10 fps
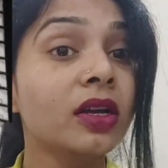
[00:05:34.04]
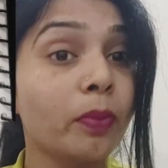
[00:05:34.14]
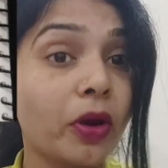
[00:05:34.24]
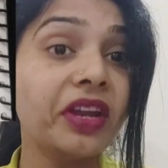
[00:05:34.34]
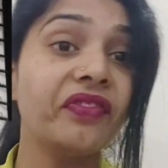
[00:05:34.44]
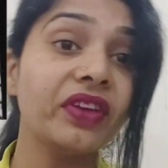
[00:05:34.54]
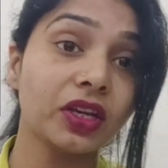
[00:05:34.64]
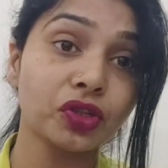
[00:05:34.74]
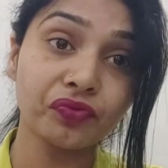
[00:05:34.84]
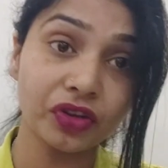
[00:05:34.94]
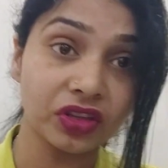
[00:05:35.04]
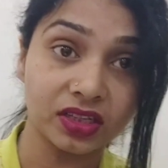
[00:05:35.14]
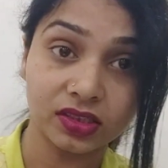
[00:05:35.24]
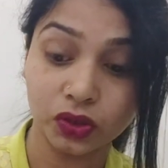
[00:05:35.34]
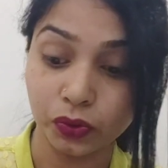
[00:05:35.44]
modification for
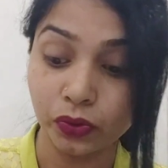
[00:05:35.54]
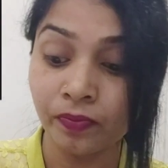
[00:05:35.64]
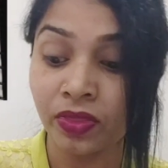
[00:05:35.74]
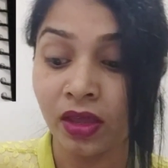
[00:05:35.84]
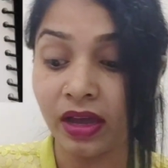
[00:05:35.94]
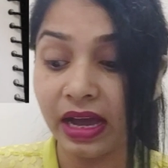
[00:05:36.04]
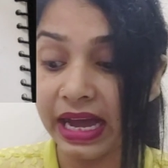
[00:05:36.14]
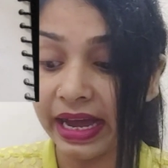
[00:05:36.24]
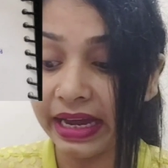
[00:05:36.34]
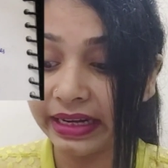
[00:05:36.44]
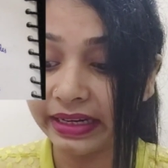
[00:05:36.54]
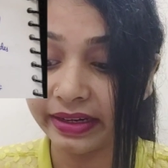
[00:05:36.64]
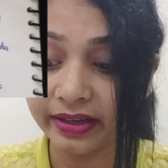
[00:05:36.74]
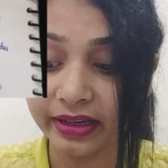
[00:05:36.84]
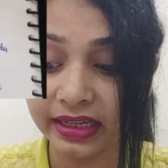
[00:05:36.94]
this too. And
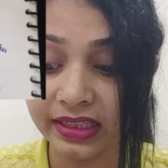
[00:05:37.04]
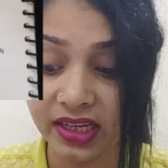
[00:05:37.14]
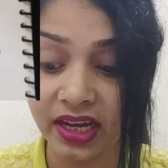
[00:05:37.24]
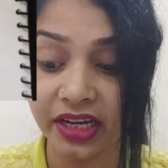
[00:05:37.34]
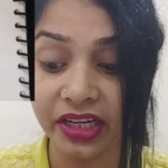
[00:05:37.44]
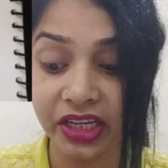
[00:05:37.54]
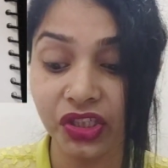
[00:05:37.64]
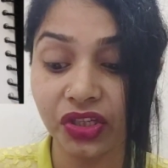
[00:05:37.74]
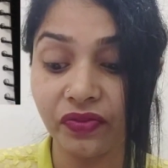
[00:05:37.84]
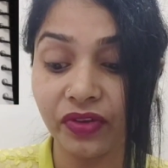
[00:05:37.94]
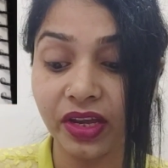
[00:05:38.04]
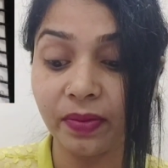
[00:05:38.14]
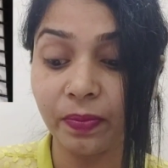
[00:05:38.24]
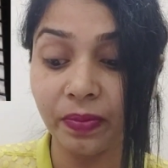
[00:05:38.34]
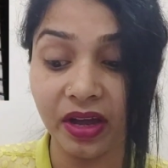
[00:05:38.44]
it's a condition where
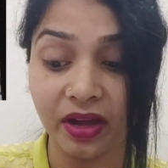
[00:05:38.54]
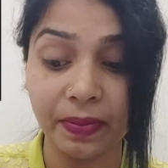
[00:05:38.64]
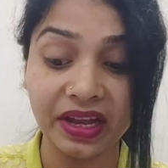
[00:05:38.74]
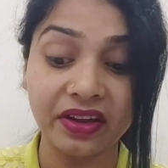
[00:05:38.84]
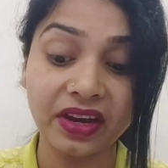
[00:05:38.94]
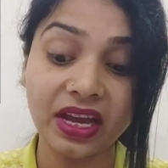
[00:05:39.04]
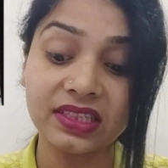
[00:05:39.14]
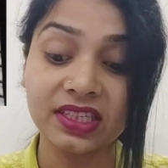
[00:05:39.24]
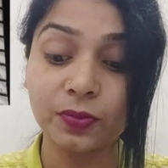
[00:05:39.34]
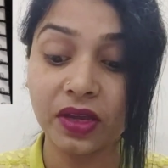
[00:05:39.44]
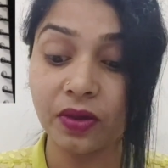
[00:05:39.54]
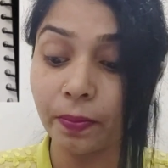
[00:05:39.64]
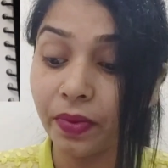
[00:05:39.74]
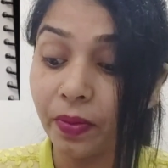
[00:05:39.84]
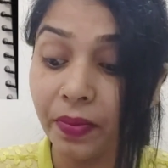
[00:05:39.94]
pancreas has become
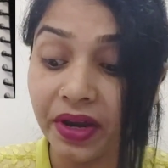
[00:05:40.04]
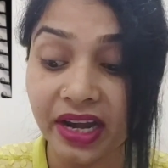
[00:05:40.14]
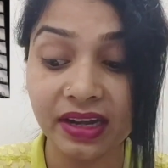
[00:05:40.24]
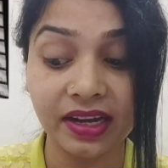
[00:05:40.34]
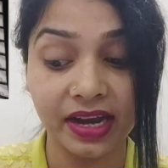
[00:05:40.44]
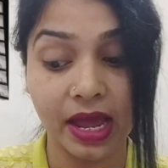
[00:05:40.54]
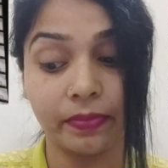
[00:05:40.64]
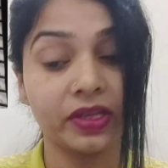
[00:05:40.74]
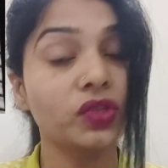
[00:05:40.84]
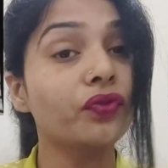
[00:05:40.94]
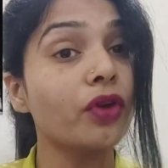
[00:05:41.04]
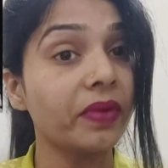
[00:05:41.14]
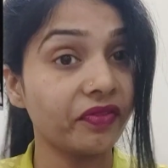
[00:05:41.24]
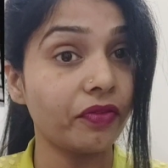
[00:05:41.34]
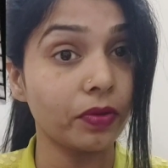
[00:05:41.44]
permanently damaged from
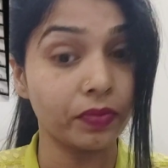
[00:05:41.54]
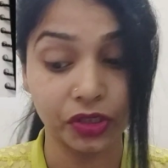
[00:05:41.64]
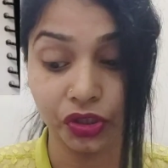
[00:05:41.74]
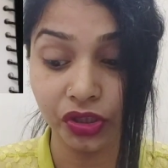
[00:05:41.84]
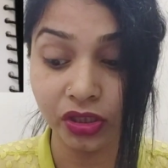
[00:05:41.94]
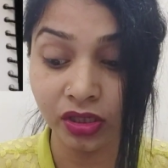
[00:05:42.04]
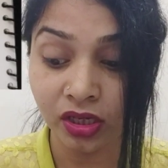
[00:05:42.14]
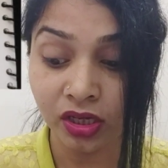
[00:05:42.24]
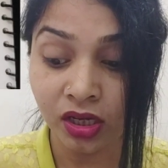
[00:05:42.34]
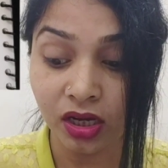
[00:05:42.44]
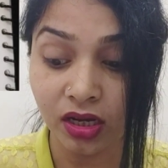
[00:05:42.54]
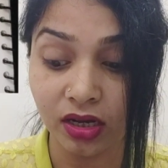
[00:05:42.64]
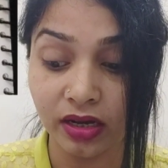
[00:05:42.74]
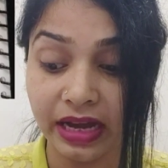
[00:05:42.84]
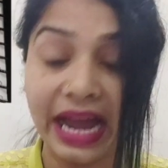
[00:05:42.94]
inflammation,
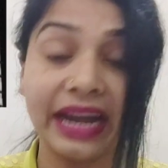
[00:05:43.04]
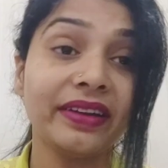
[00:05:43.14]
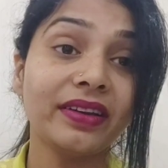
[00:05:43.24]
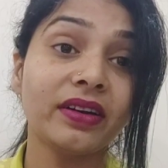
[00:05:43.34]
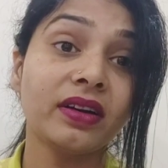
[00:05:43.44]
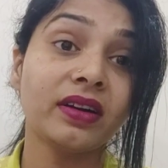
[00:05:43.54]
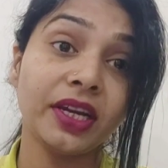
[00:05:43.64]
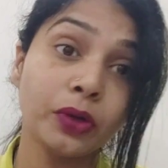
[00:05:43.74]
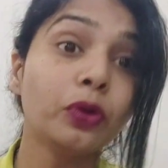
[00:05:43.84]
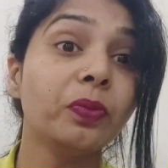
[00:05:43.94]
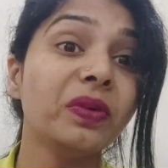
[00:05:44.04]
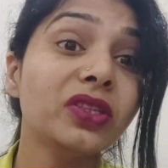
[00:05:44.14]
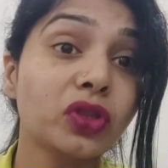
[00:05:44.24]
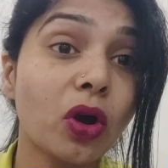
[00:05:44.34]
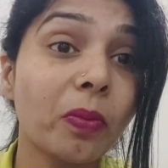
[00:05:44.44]
and it could be
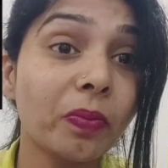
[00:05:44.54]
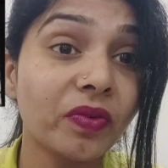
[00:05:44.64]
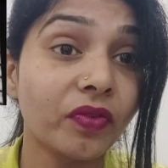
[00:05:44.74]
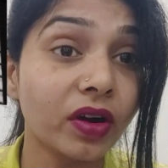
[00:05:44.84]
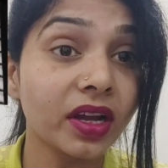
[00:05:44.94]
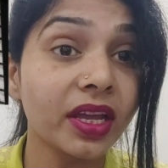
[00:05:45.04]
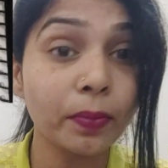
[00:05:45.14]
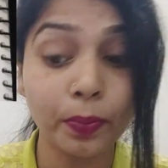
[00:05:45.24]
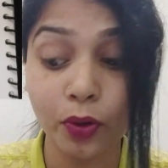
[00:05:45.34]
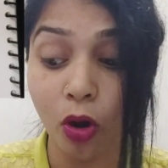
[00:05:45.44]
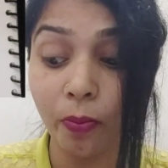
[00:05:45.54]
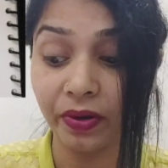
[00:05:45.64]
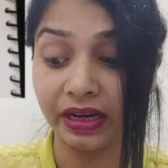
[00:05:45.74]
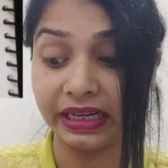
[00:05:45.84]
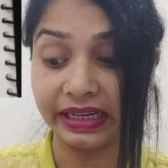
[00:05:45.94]
stopped working
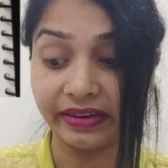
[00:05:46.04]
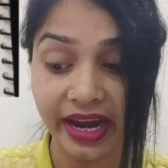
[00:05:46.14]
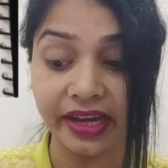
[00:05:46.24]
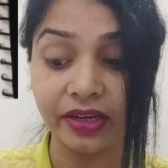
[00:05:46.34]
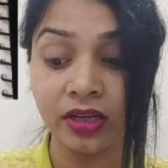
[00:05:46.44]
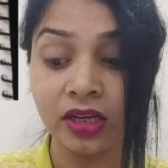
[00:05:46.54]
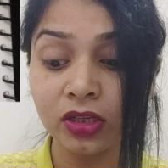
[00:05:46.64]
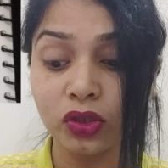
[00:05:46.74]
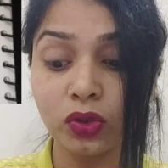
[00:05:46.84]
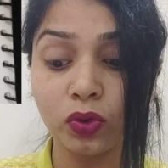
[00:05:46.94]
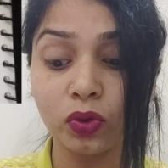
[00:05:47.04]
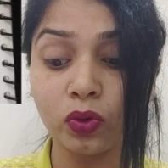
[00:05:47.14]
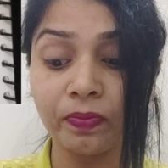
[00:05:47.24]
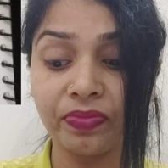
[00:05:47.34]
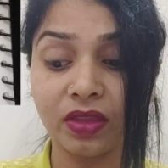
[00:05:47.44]
properly, right?
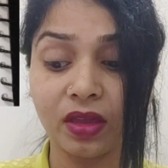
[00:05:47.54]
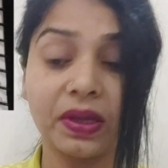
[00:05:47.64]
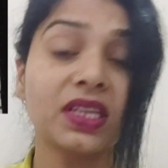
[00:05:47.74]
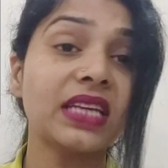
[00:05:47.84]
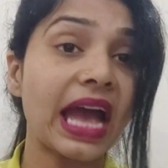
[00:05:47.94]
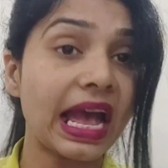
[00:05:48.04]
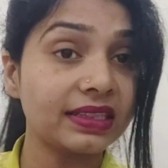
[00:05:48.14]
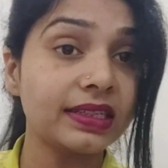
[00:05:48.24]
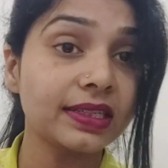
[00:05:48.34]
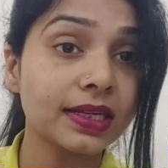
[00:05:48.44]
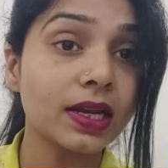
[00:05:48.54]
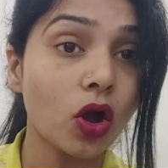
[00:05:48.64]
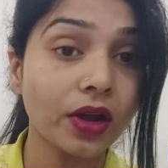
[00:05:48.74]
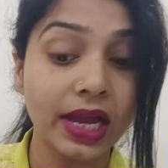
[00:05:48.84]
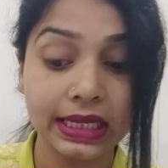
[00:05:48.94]
So because as it is a
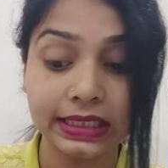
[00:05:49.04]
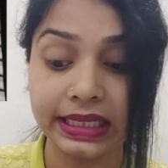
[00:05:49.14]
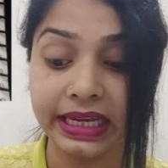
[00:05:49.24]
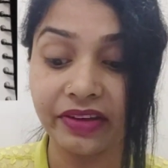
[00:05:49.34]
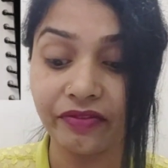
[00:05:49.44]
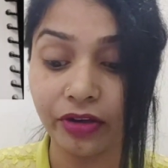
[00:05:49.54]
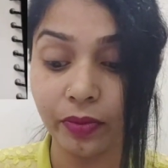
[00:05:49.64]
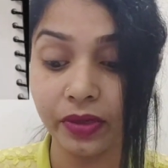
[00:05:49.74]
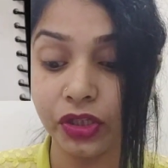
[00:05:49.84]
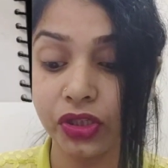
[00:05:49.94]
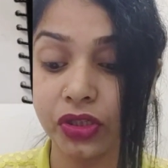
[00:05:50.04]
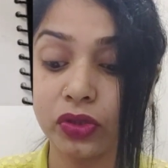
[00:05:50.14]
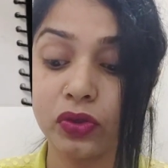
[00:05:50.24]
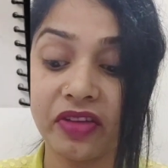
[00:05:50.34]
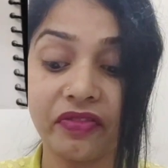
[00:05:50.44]
long lasting inflammation,
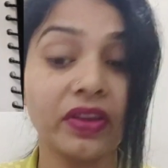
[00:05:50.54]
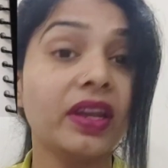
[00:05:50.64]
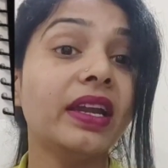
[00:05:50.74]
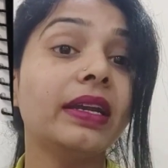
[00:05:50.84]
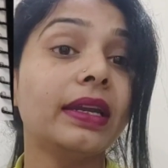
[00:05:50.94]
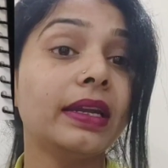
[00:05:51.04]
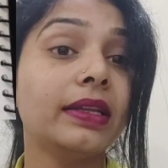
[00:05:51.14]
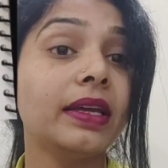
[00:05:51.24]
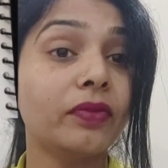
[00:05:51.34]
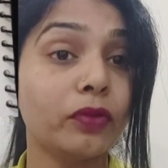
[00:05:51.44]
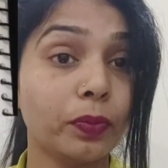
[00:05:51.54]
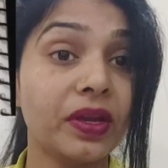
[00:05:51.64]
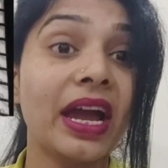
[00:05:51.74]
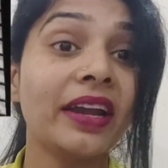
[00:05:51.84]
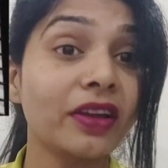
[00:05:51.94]
so definitely there would be,
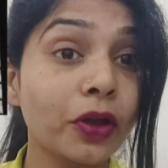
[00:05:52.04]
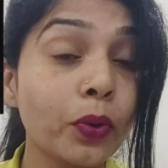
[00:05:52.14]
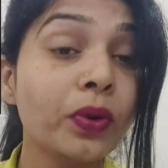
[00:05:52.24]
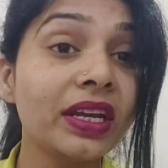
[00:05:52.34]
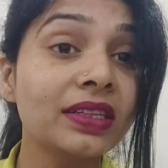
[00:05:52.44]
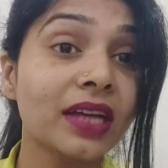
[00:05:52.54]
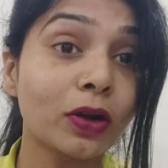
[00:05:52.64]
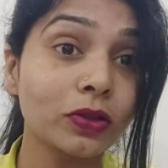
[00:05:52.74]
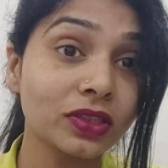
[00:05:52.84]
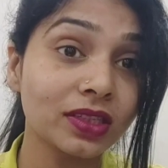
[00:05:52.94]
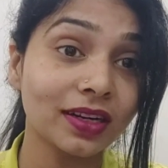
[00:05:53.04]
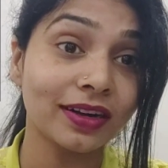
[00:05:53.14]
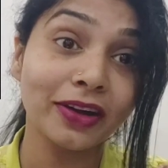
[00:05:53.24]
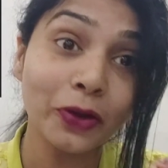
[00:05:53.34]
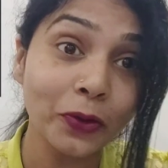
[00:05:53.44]
and chronic sounds
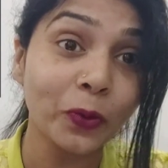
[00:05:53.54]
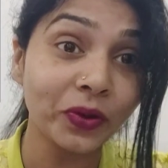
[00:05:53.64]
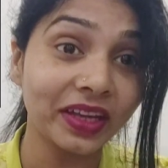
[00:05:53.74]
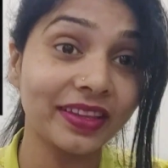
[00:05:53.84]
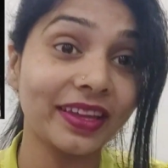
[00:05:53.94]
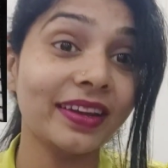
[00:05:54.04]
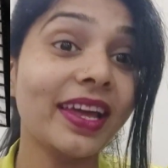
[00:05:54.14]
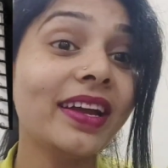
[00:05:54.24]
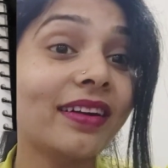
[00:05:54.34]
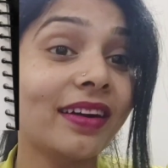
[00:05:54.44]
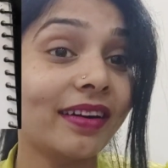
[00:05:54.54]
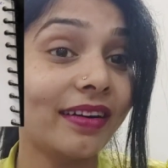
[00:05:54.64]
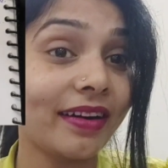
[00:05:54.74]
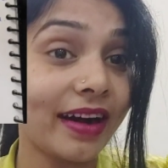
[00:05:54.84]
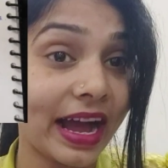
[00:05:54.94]
a chronic thing, like
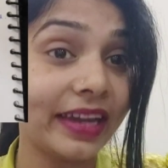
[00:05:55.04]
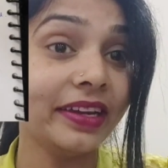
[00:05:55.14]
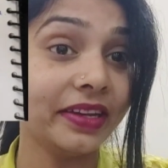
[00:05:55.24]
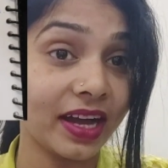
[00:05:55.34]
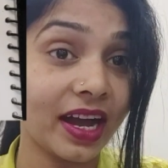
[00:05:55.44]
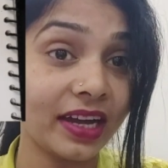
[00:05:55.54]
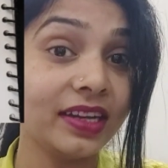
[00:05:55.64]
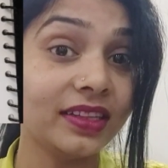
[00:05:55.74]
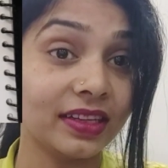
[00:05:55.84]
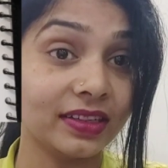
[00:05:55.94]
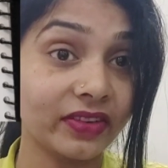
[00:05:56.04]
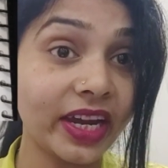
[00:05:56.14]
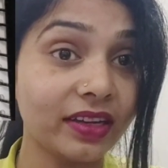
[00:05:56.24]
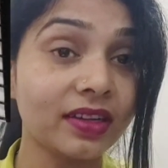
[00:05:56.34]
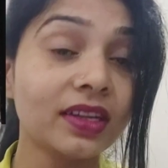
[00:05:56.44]
highly thing,
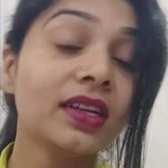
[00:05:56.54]
right?